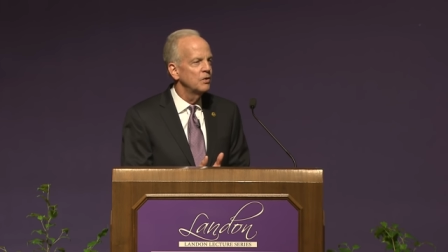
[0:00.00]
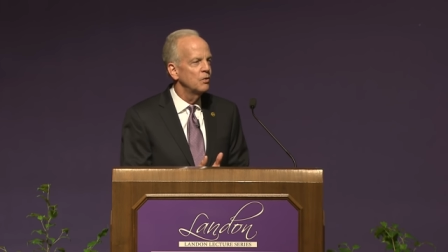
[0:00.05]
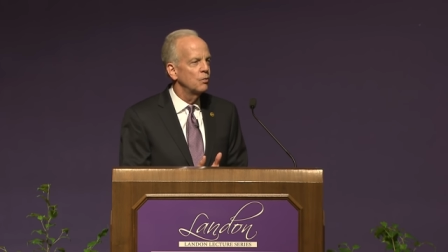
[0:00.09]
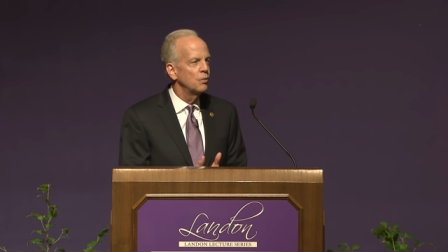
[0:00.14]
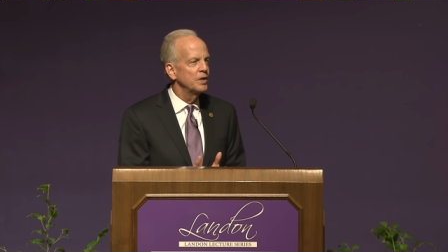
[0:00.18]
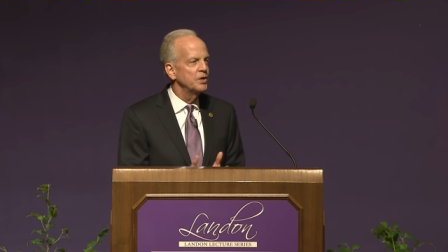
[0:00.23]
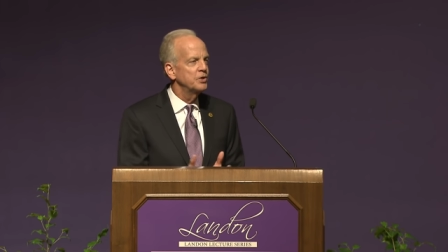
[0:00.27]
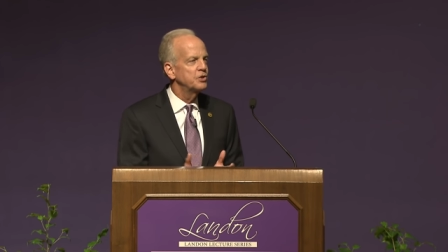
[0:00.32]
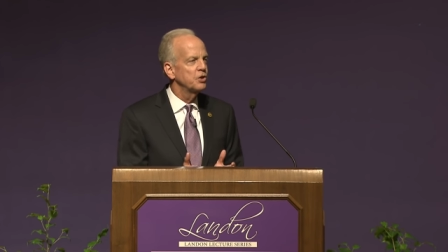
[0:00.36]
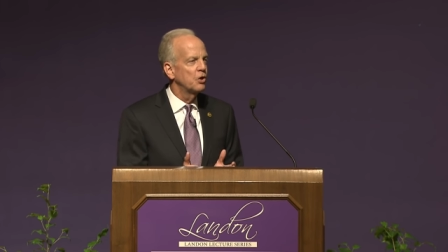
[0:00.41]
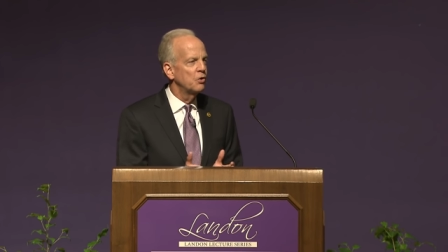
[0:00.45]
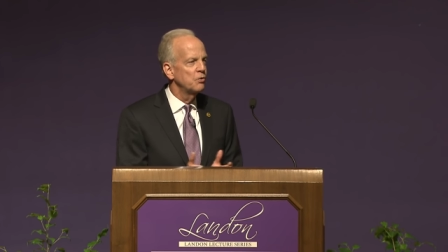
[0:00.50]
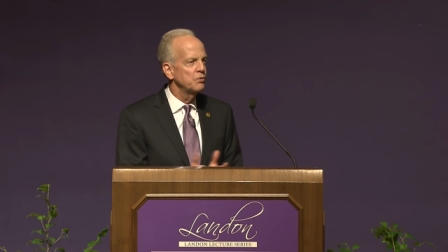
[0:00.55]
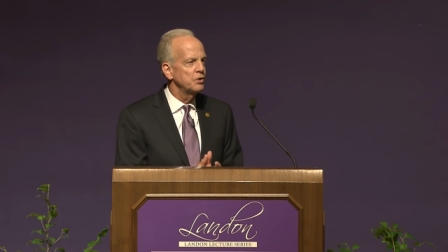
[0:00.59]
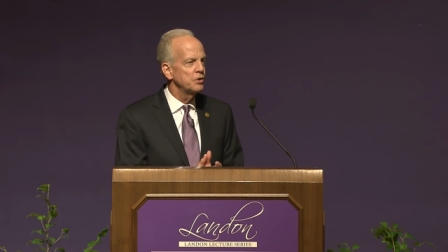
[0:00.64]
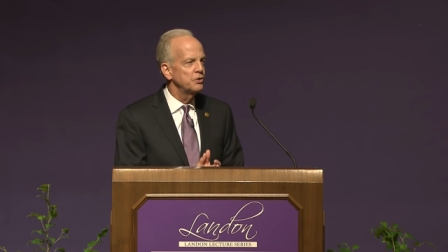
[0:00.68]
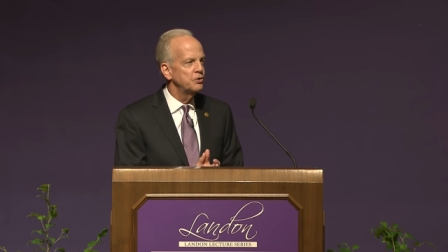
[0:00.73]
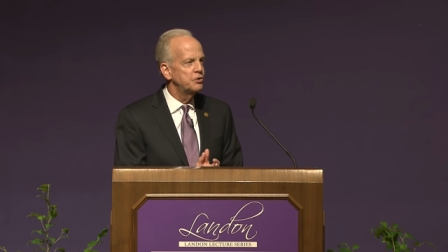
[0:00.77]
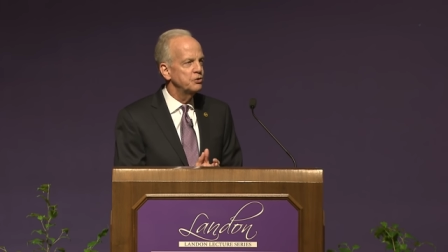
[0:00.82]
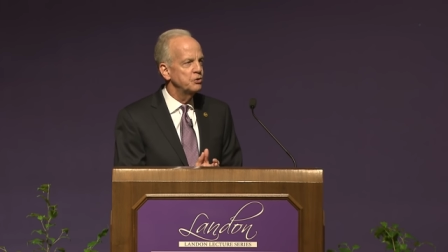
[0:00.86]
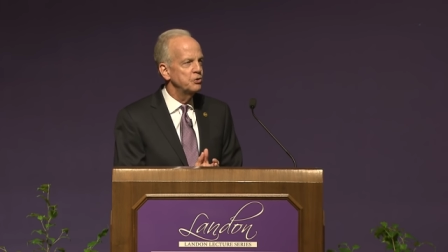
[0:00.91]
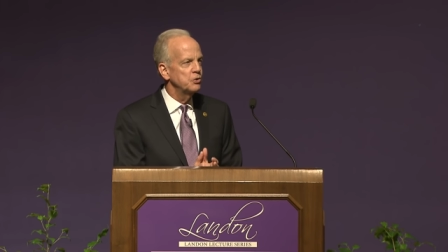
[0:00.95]
We
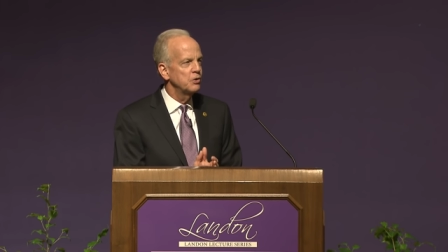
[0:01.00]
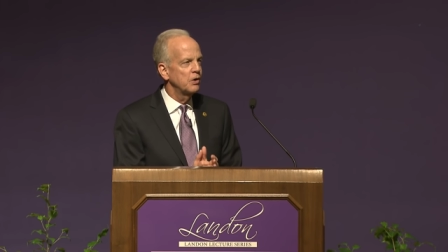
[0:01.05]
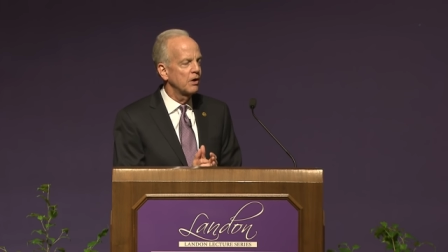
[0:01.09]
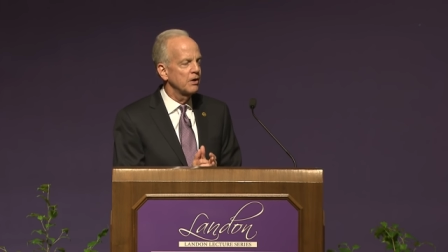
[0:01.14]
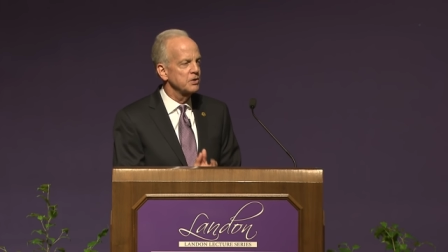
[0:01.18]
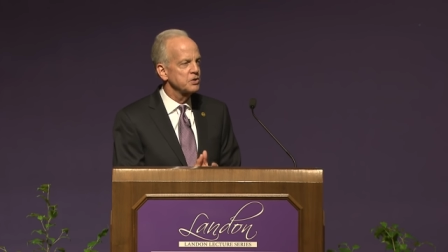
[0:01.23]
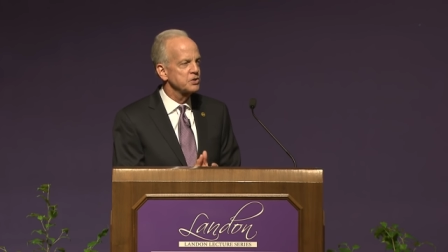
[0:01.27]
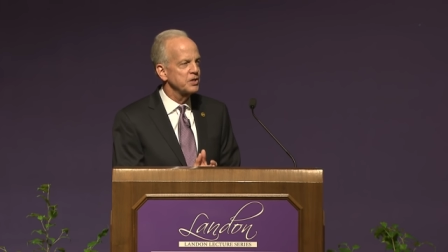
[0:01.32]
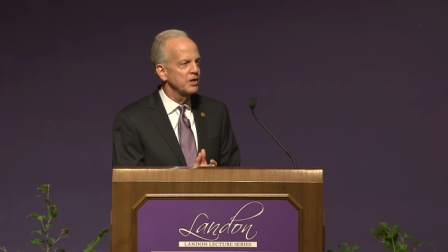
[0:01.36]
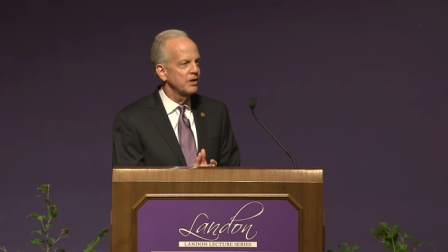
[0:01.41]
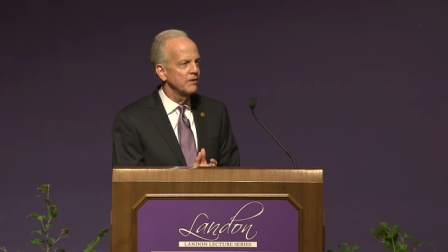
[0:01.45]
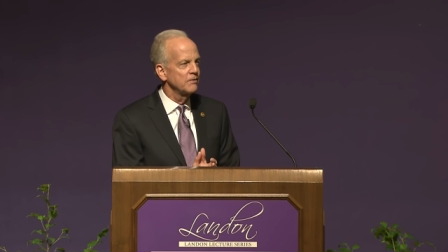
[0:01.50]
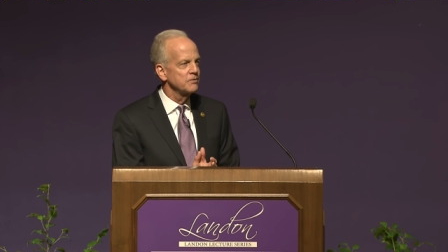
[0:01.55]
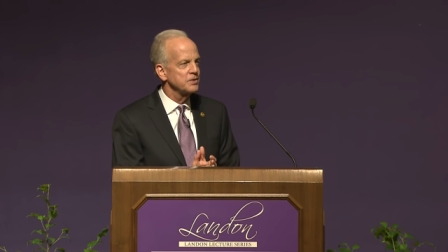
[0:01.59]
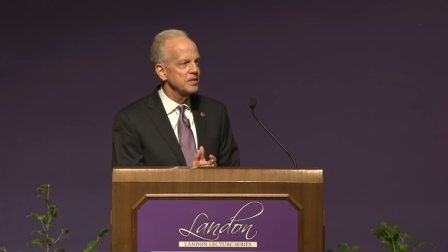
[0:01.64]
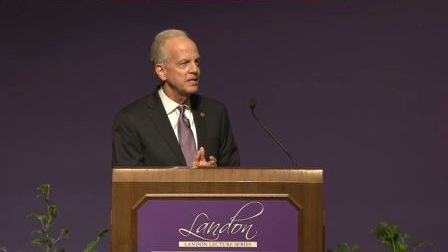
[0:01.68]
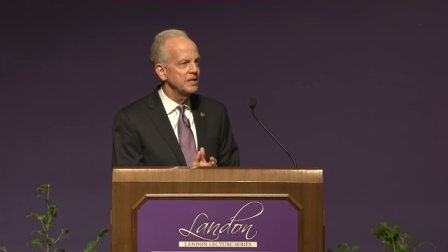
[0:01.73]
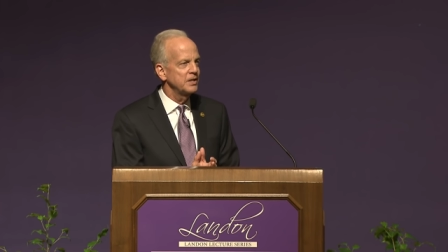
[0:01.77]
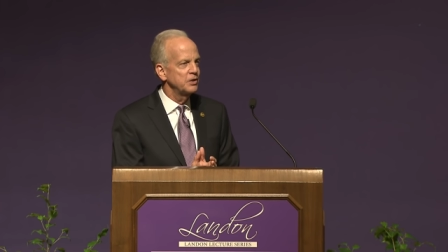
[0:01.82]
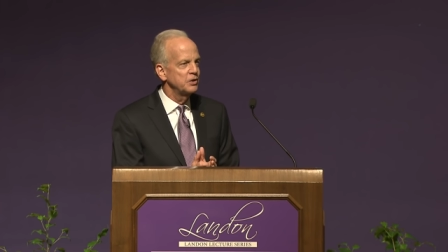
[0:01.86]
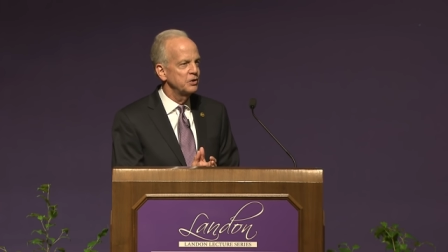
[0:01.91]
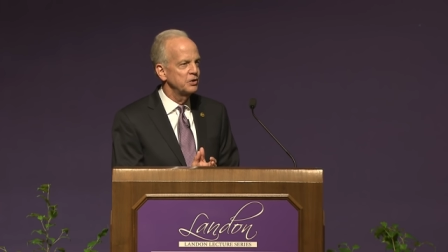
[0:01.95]
don't do ourselves
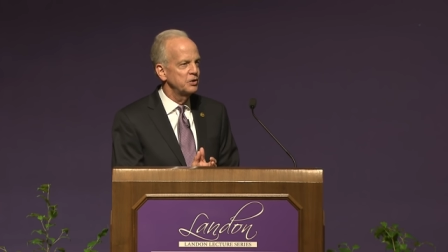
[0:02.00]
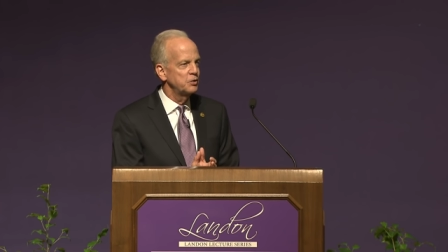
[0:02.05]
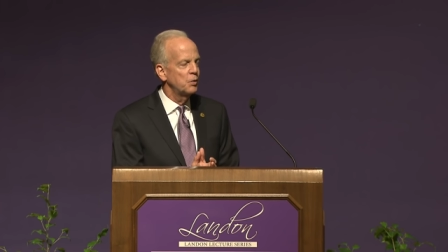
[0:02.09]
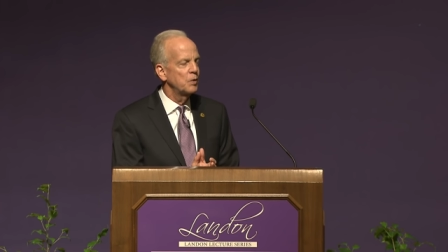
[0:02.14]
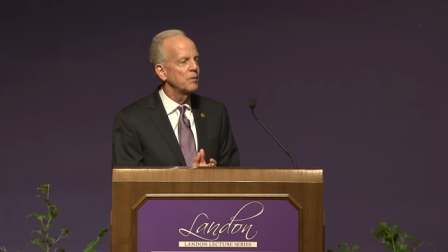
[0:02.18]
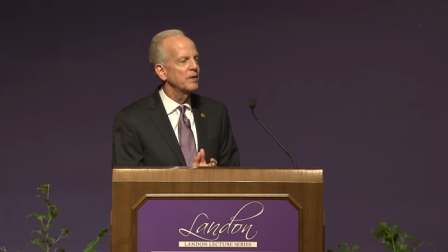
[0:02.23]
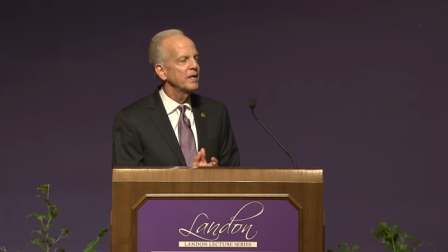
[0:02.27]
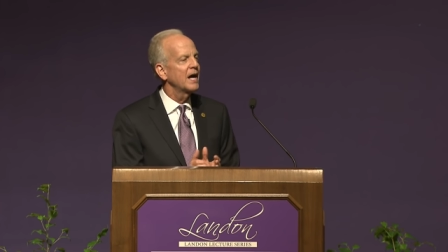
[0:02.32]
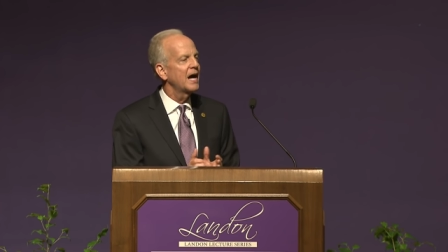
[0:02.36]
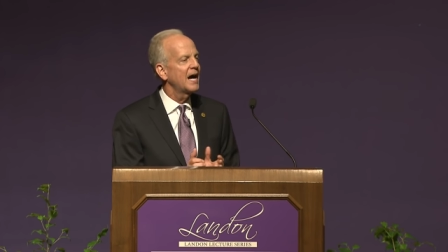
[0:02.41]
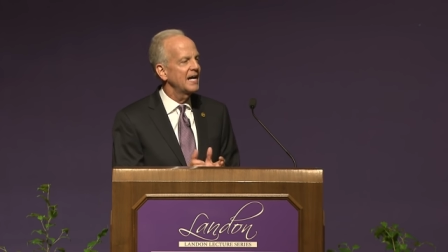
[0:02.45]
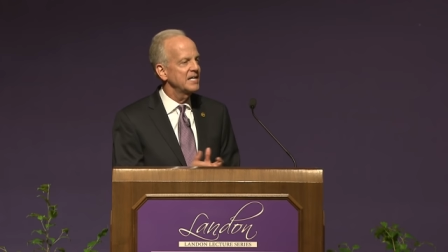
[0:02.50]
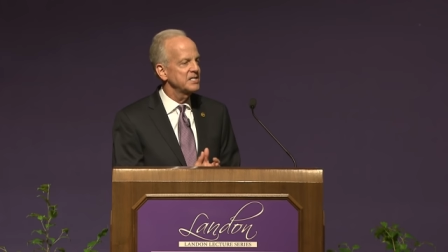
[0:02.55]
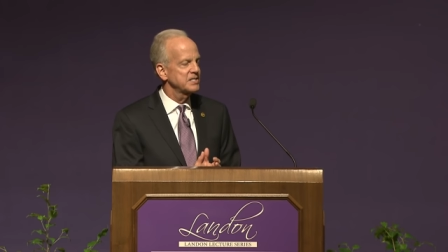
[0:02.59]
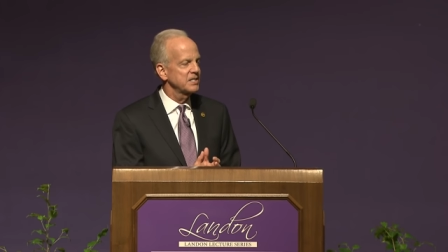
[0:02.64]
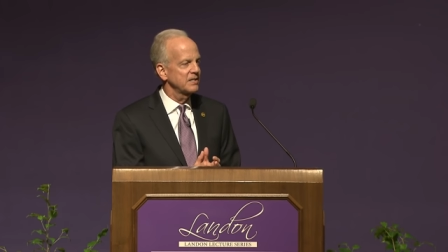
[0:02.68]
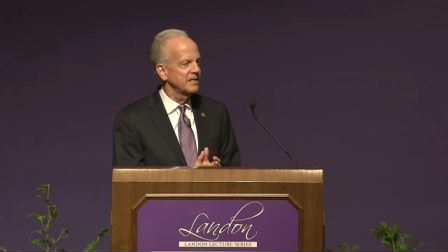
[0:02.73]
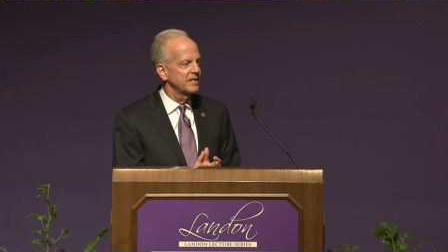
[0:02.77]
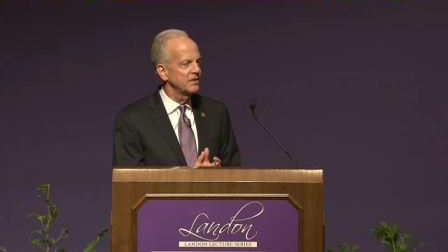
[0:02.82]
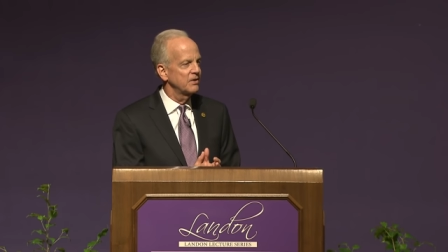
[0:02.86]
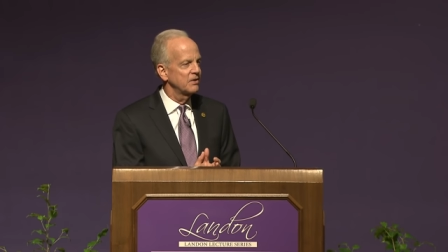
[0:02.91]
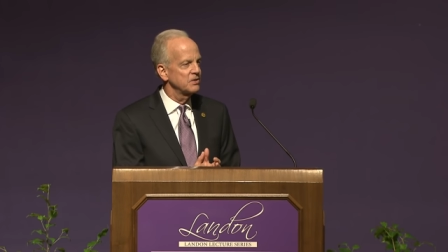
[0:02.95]
any good when we
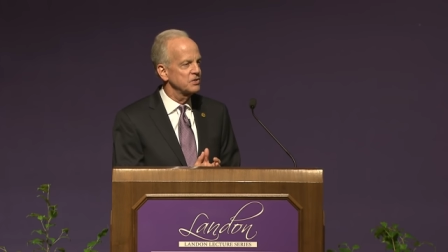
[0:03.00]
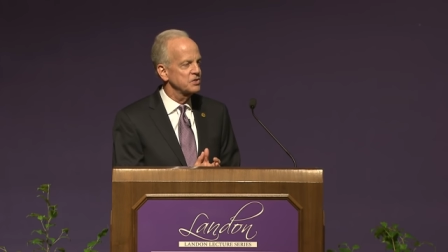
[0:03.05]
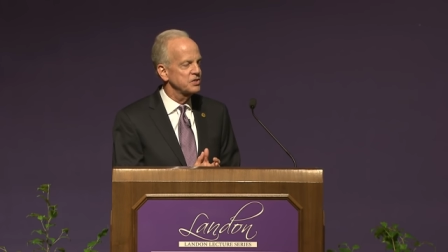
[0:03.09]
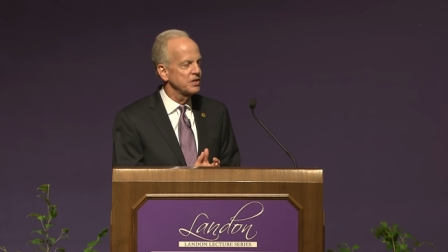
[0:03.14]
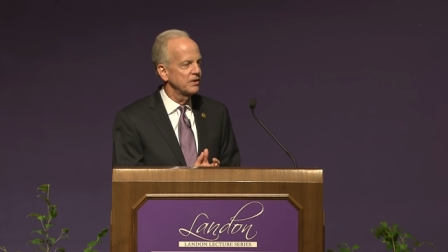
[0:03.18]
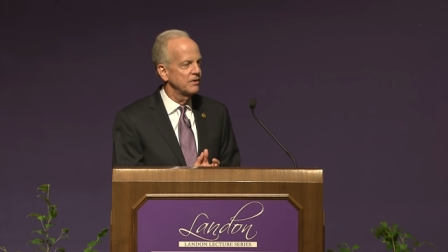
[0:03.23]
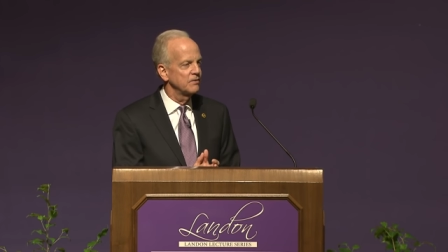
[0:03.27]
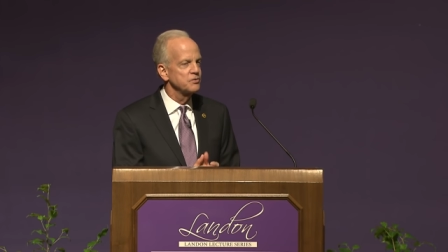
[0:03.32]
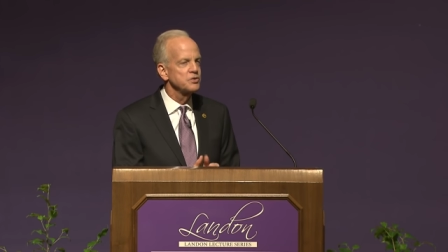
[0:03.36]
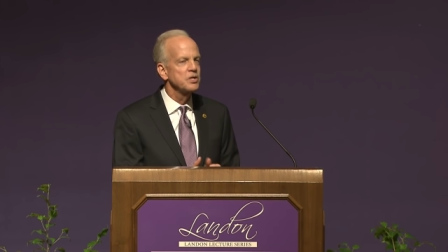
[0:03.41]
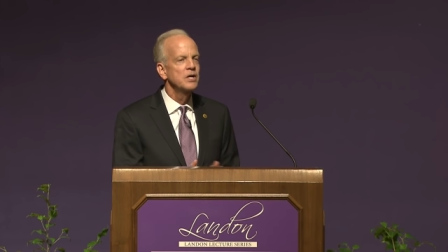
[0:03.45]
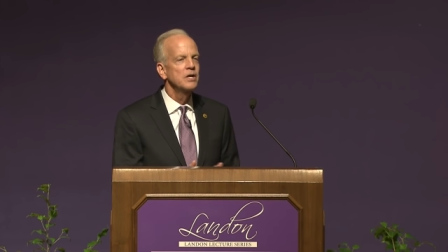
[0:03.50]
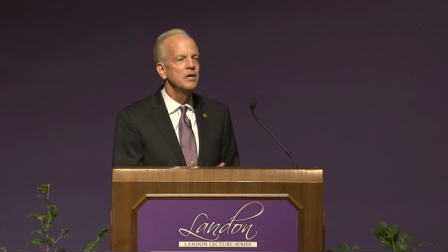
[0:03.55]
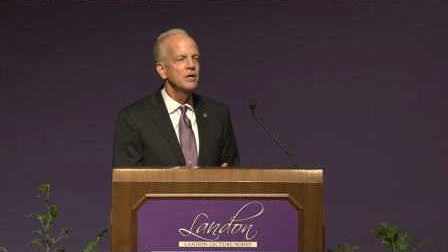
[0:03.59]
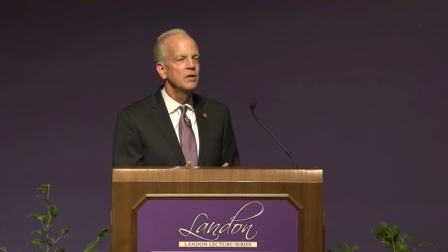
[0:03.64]
isolate ourselves.